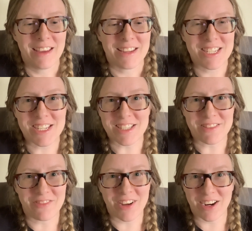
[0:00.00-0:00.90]
Just
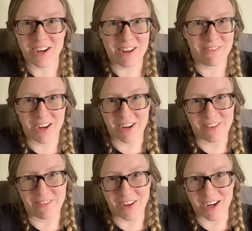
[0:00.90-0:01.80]
very, very,
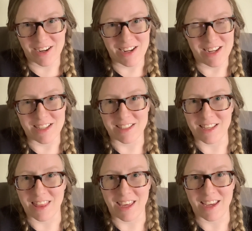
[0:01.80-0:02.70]
very easy
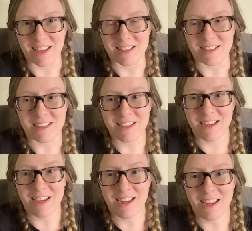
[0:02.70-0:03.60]
things,
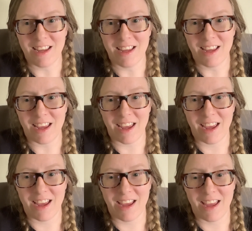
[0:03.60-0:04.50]

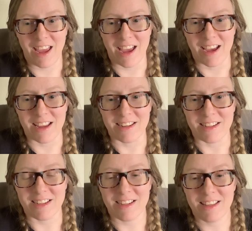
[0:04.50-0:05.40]

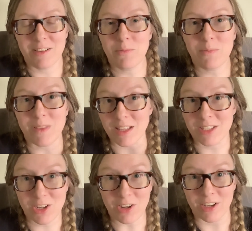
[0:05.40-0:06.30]
and that's
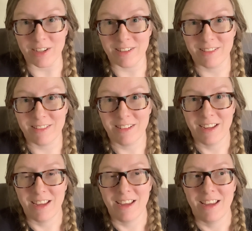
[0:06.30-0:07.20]
good.
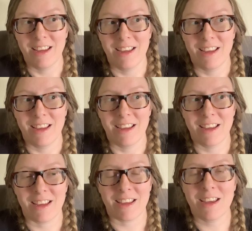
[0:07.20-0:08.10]

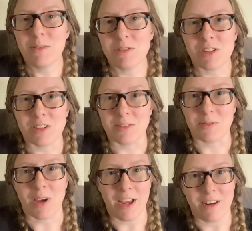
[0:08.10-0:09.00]
It was just also
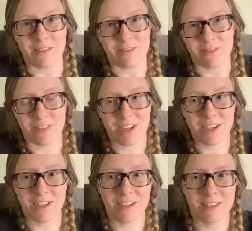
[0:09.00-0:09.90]
kind of
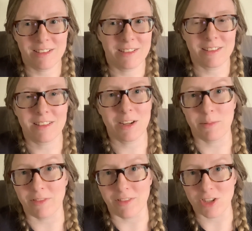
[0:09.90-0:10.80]
a little
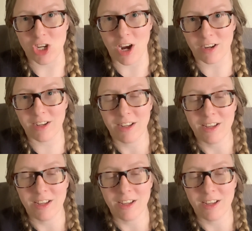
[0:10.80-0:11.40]
bit of a shock.